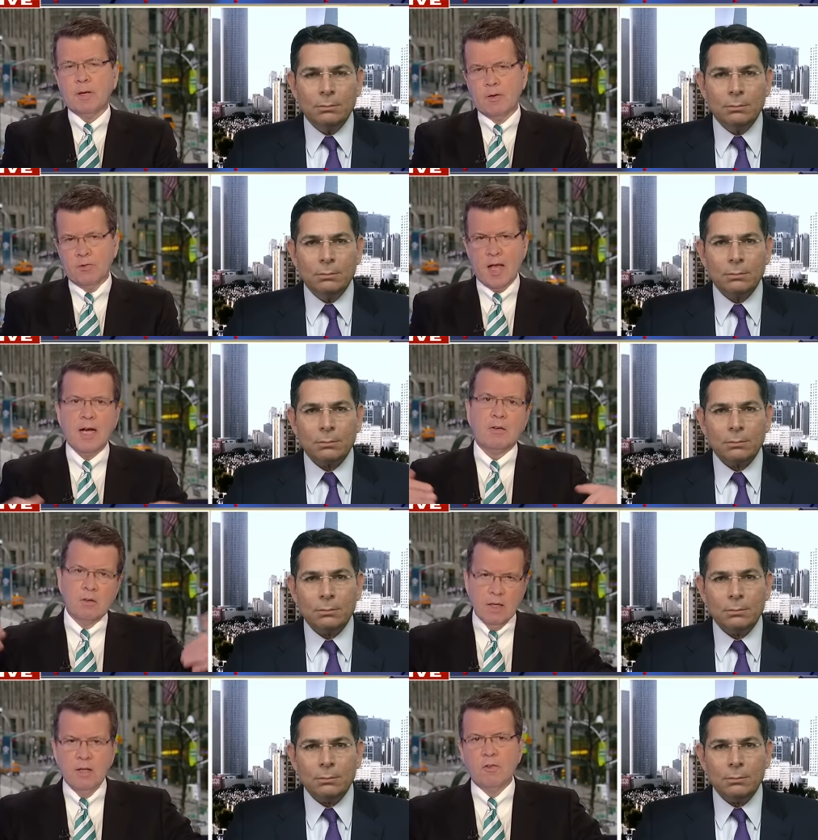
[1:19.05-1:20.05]
Speaker 1: because that could
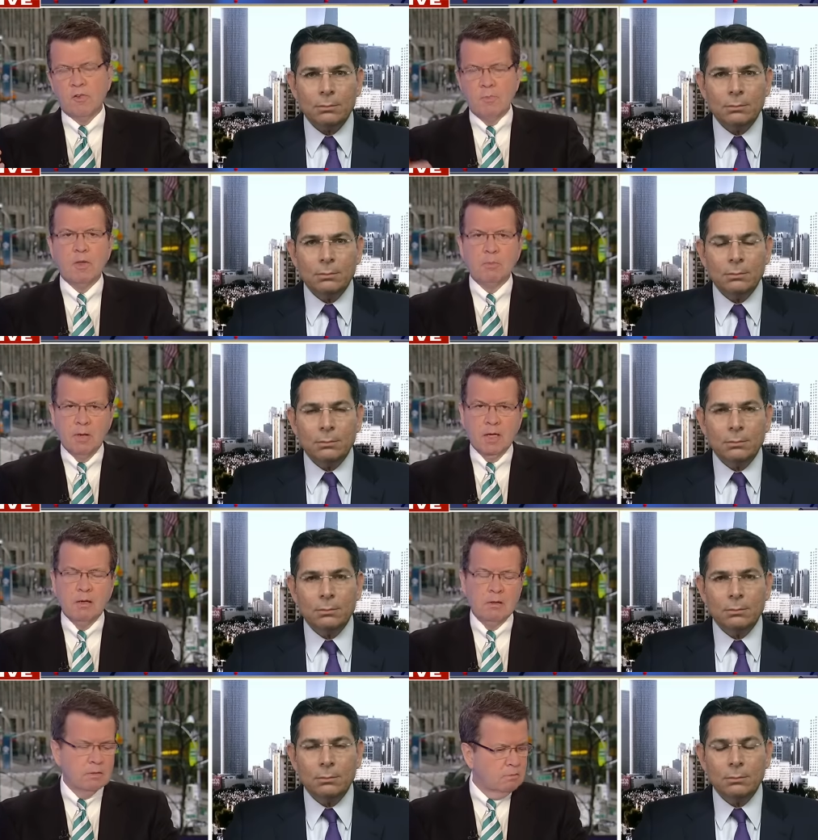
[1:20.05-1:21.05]
lead to something
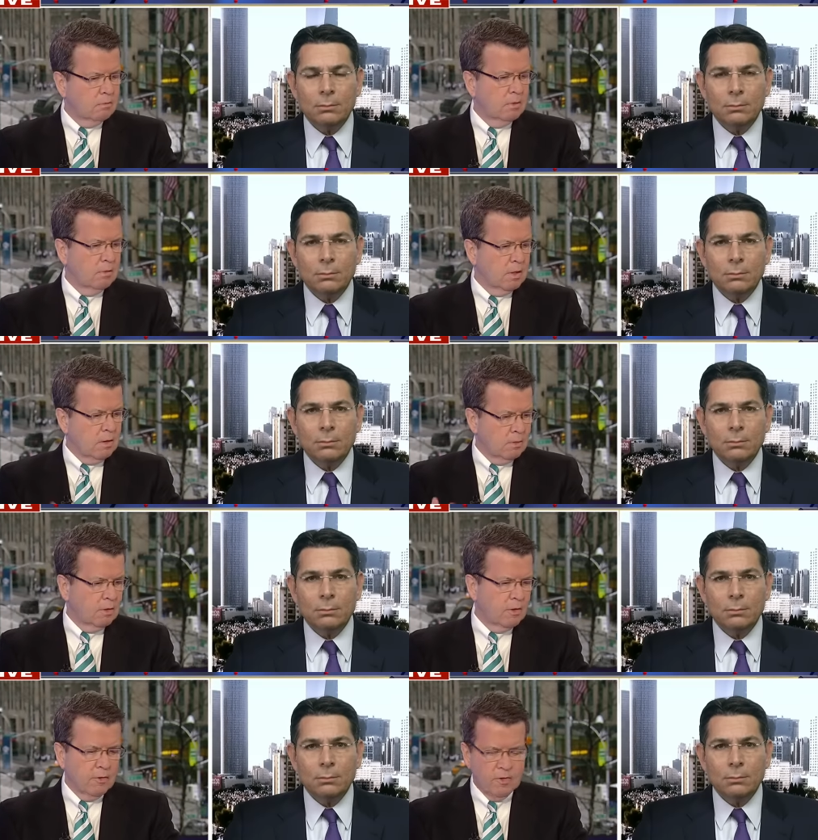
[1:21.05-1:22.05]
bigger, you know,
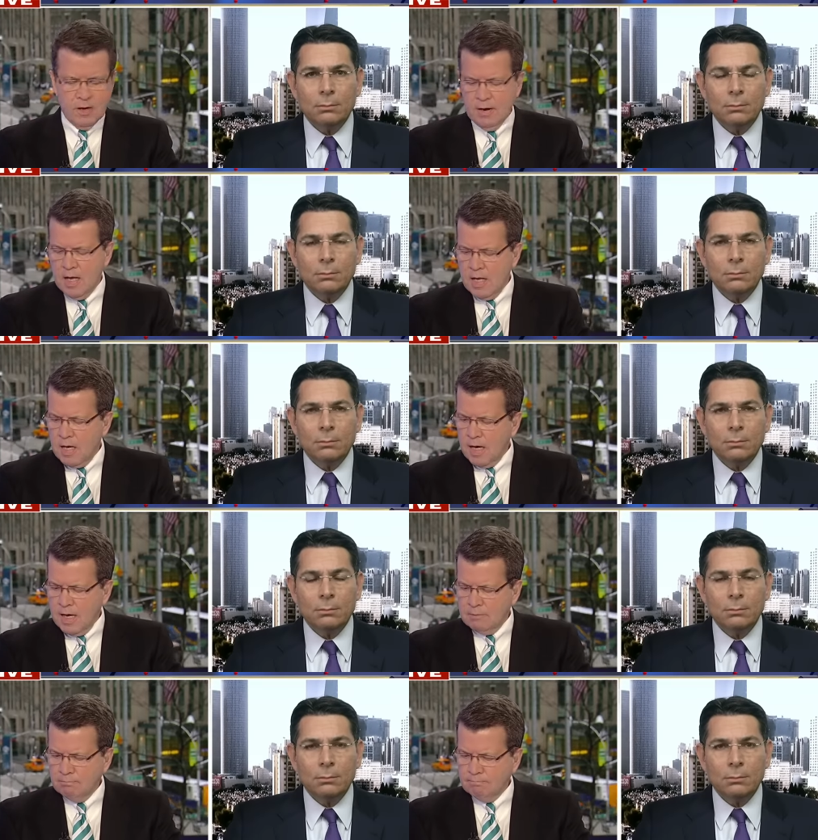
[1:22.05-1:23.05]
et cetera.
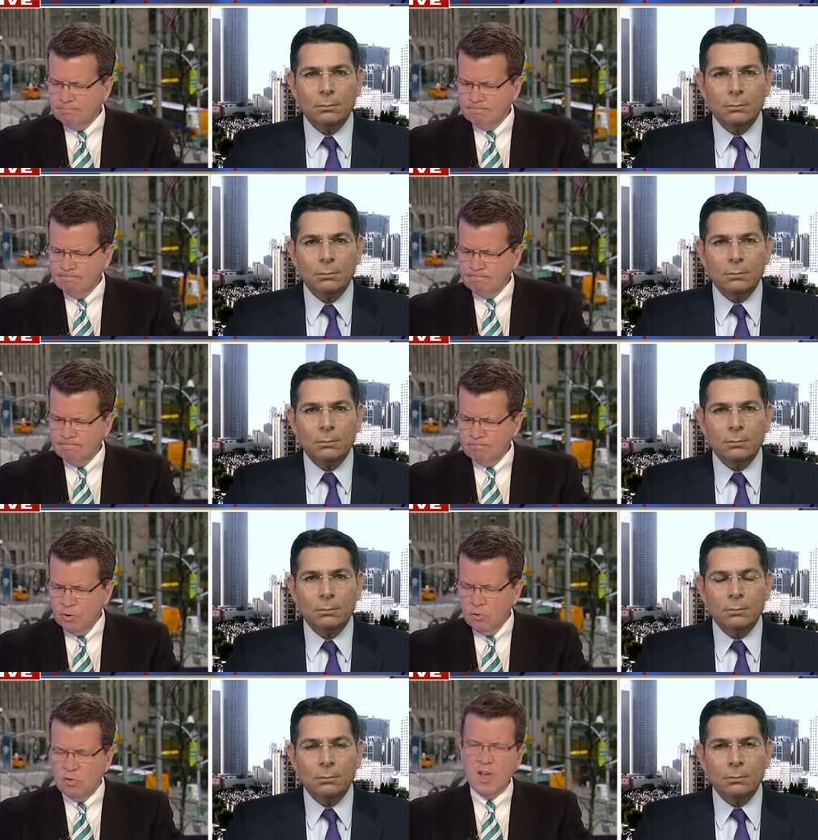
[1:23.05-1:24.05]
Do
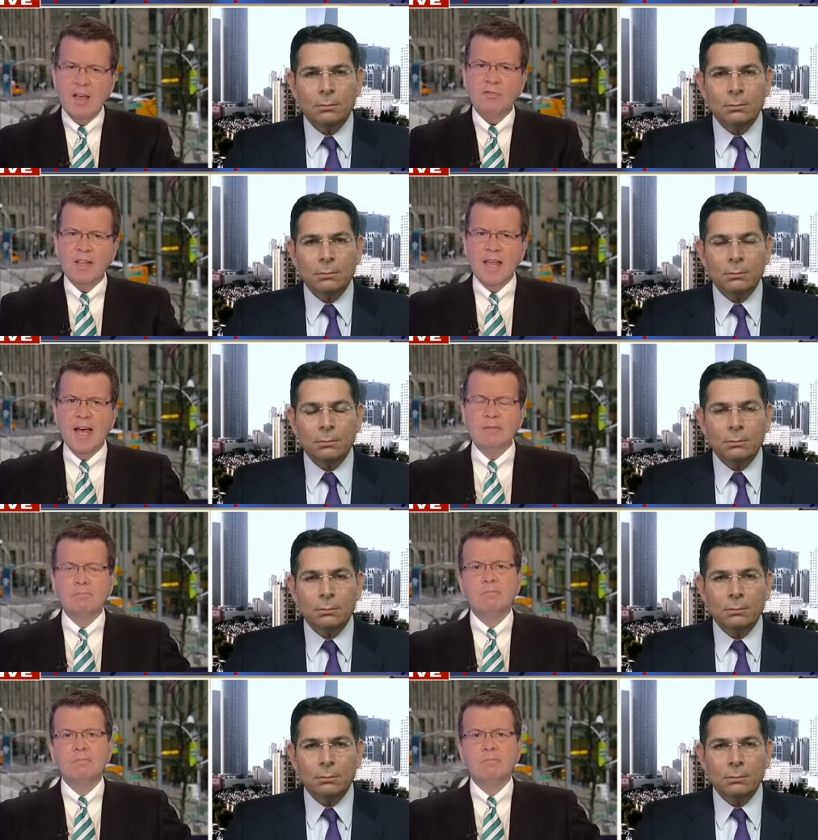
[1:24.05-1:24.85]
you chafe at that?